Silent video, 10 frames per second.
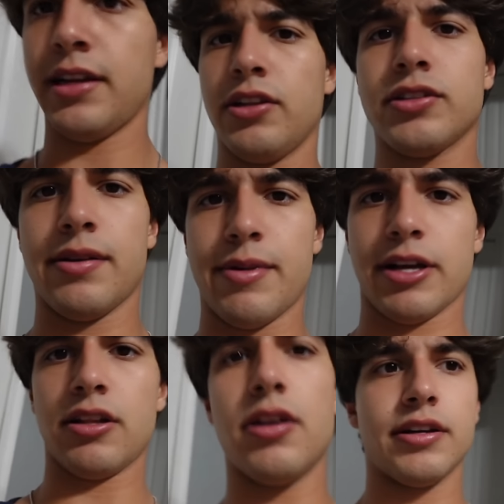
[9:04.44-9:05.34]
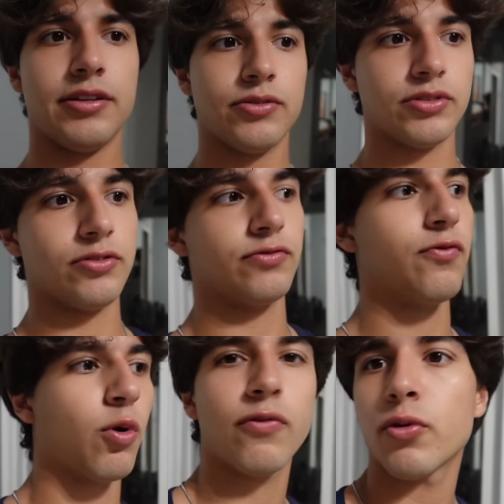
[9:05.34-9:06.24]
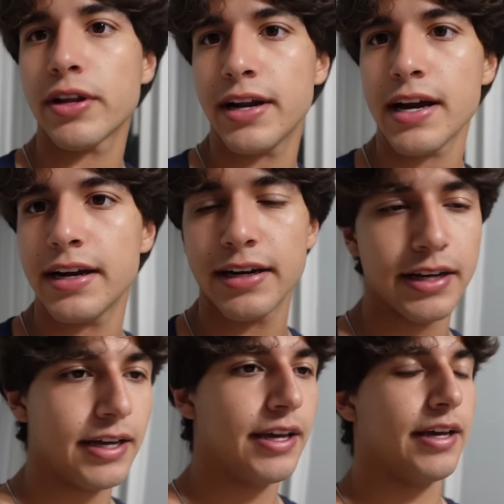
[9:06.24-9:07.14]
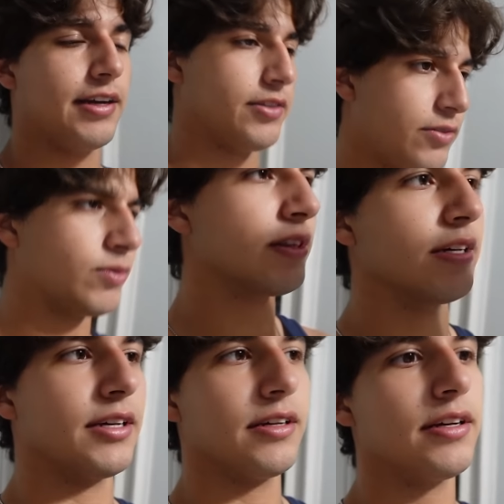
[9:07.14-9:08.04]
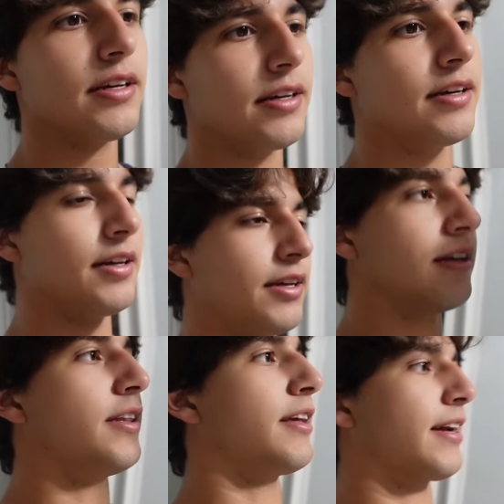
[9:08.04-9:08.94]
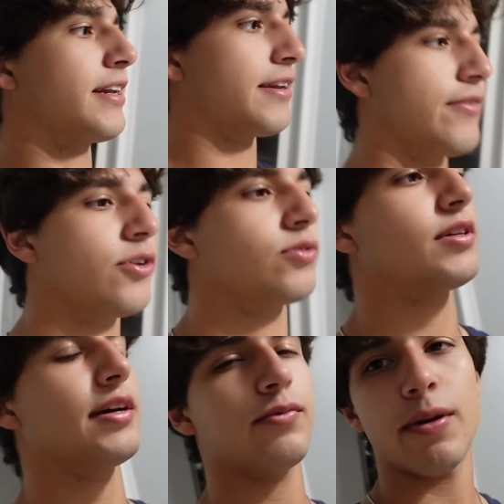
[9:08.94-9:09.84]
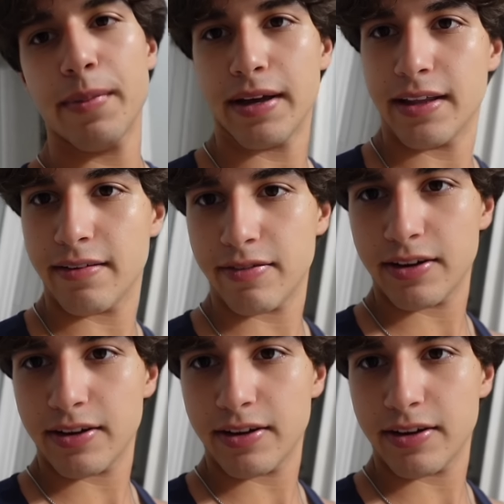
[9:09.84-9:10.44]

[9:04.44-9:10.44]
I looked at my clock and it was 4:49, and I was like, what the heck? Like, I didn't even know time went by that